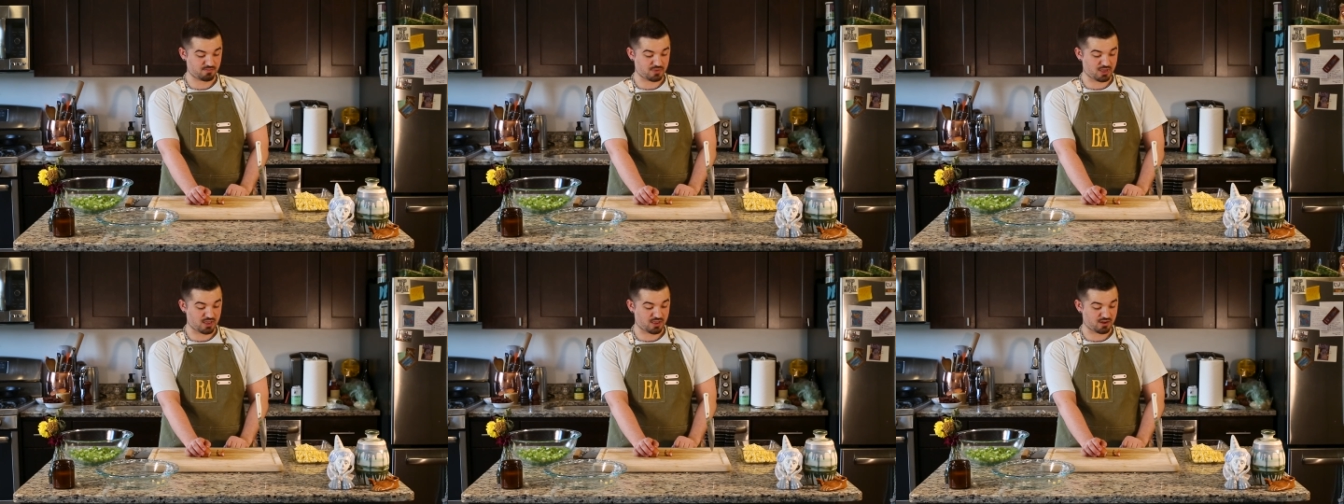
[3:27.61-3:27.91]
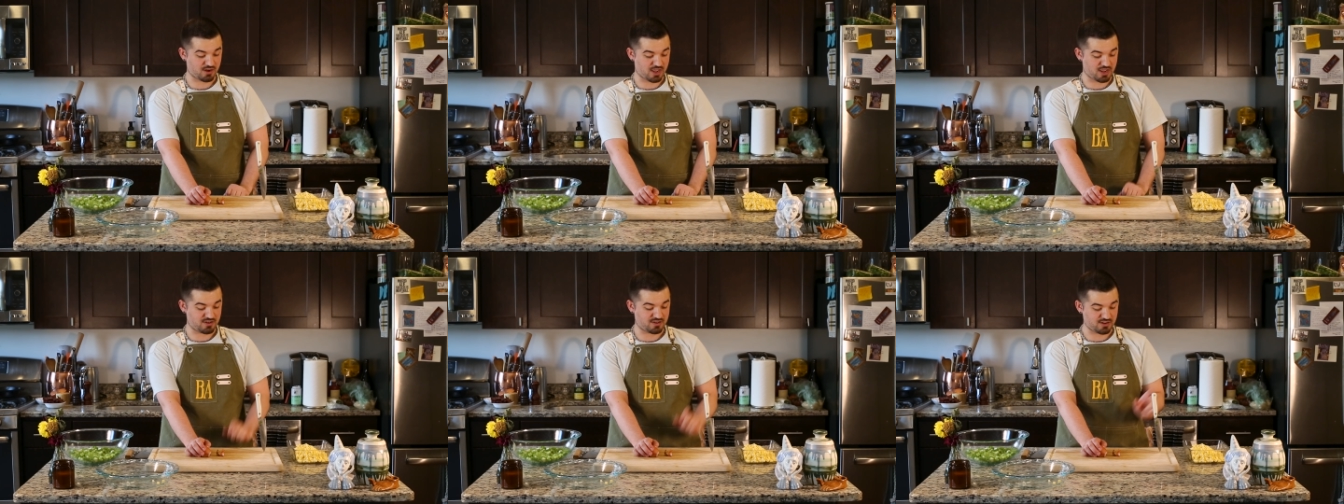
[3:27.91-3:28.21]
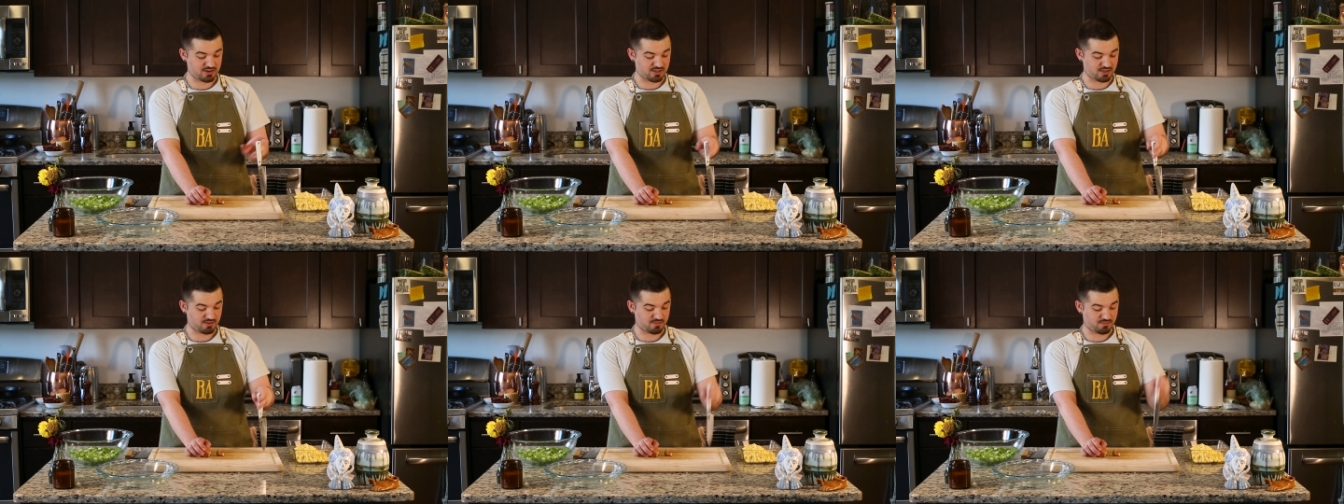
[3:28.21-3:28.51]
But I
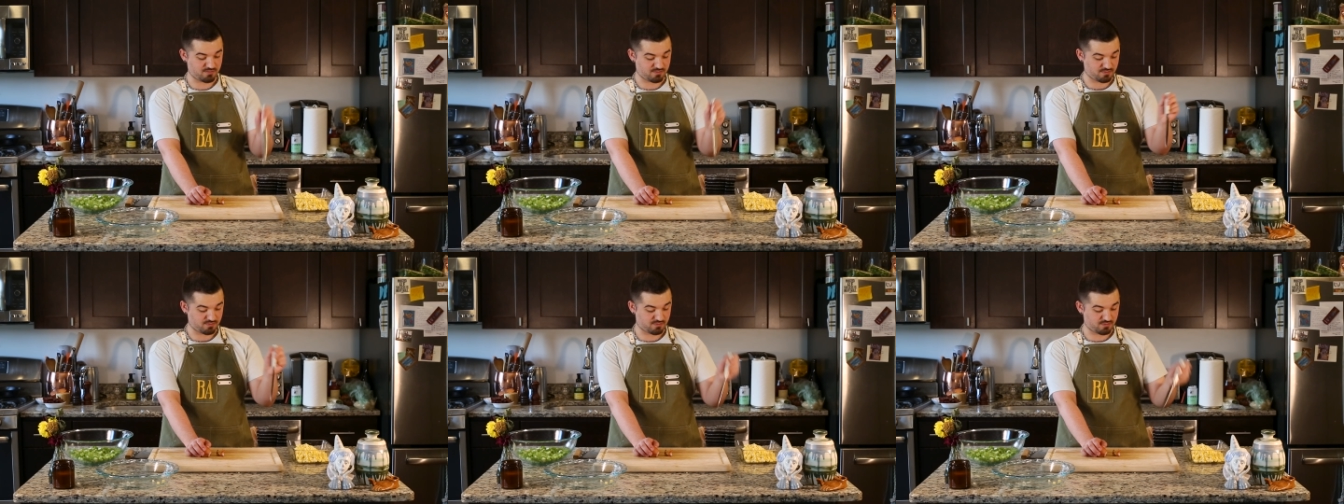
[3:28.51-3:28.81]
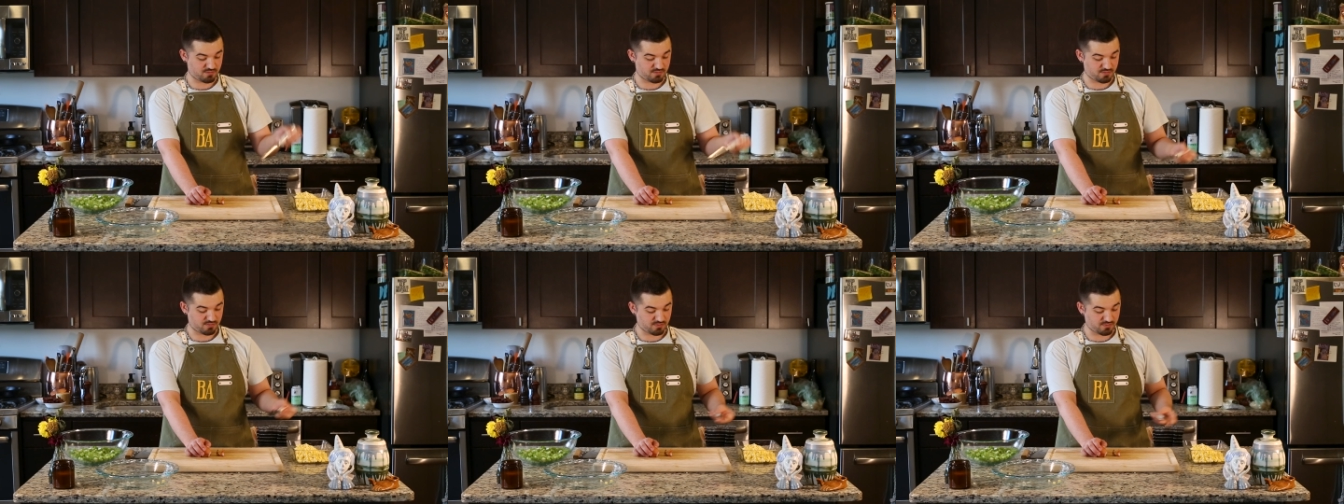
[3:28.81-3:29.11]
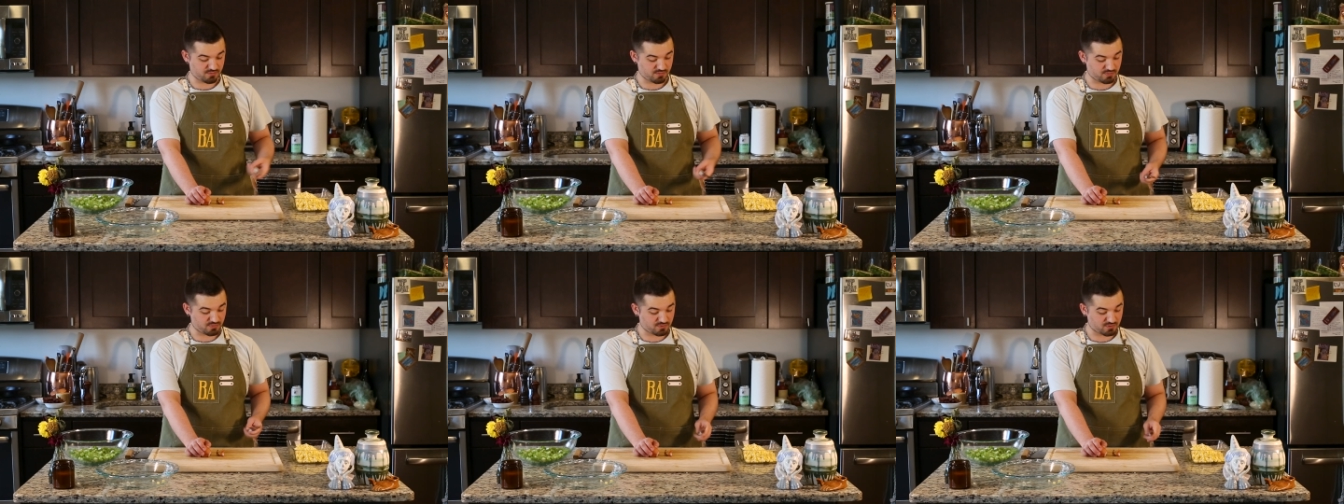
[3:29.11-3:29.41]
did it.
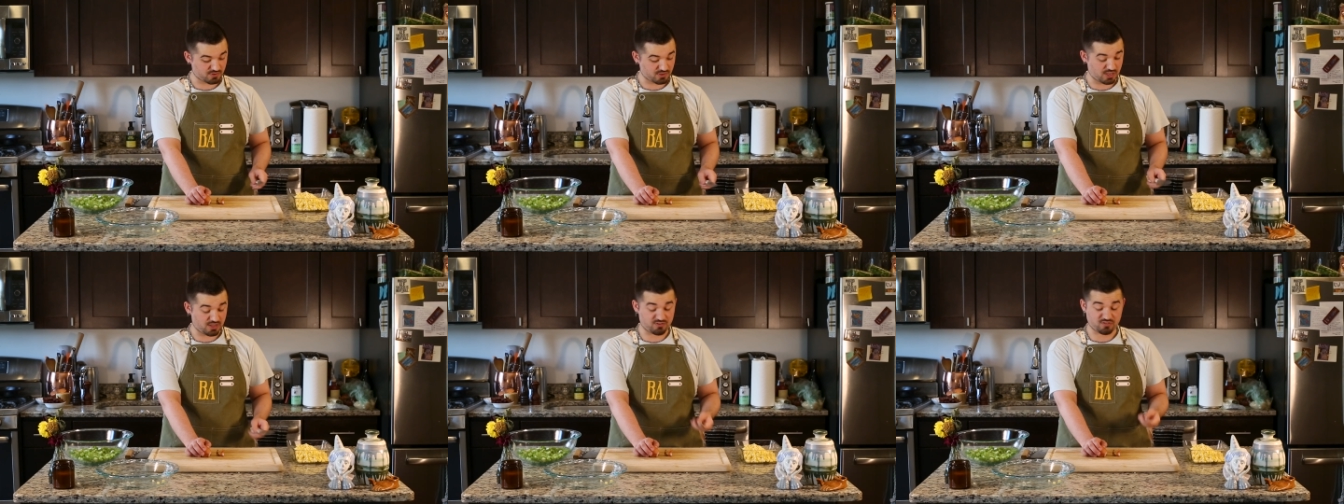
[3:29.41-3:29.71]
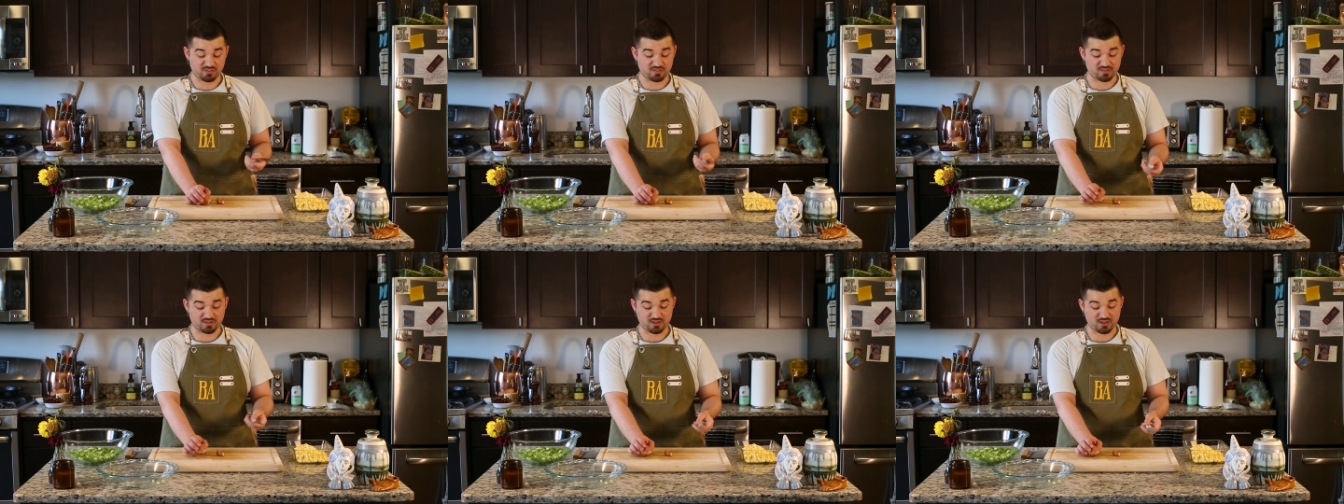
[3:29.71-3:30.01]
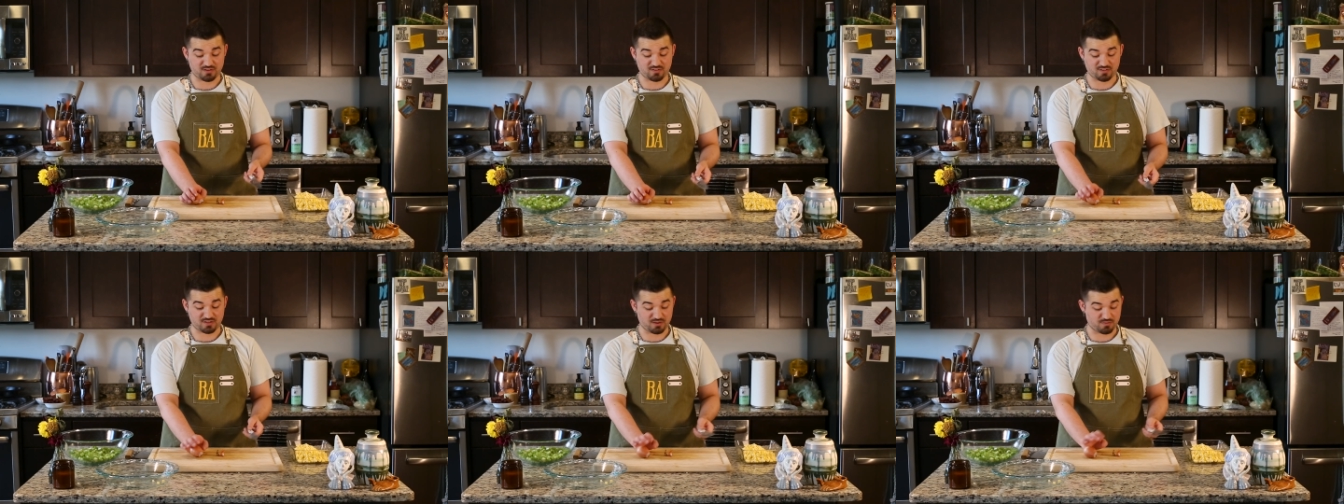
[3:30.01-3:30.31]

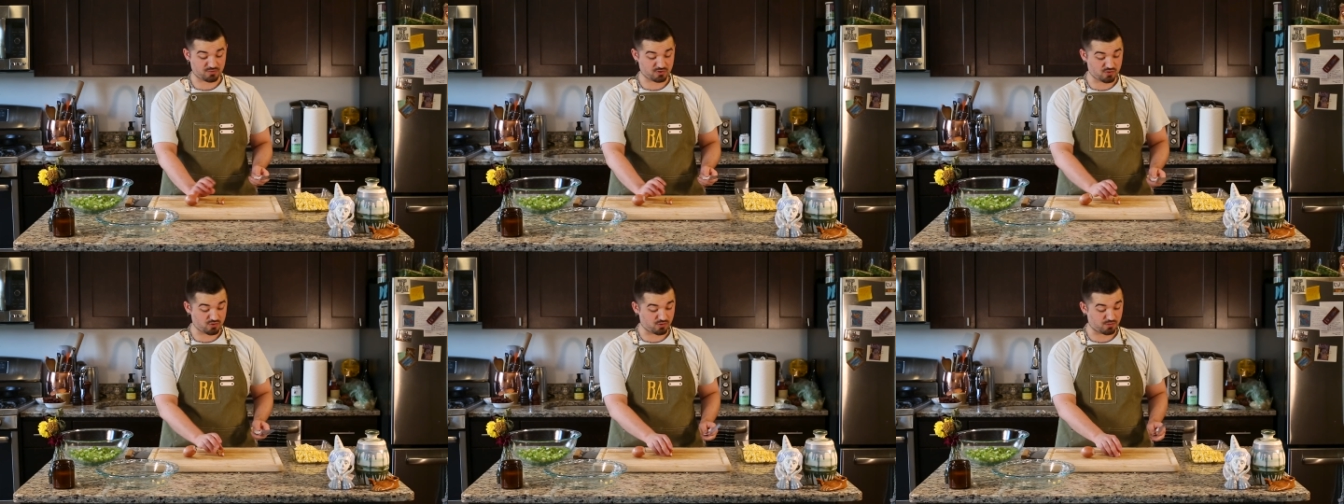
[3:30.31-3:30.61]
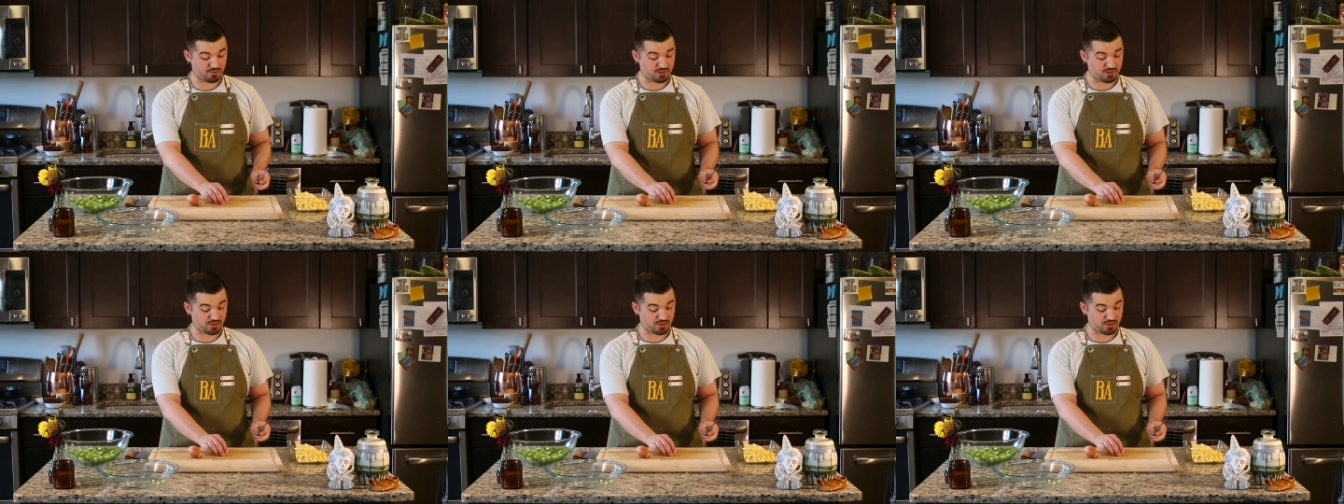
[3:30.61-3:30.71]
It seemed cool.